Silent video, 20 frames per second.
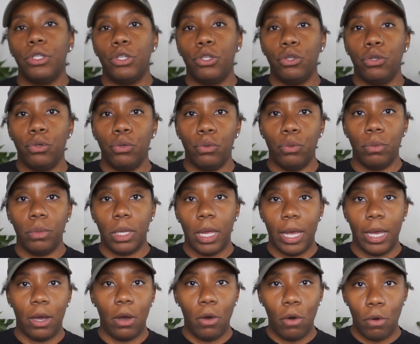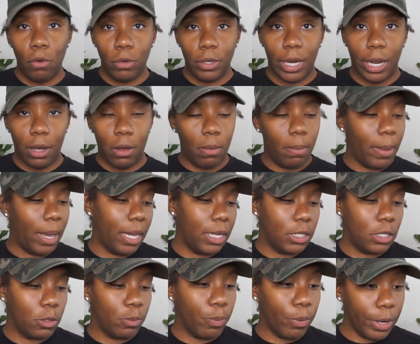to like hold down my
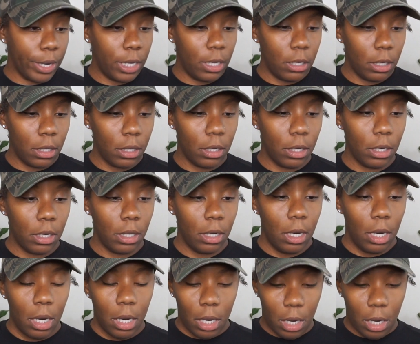sprinkler.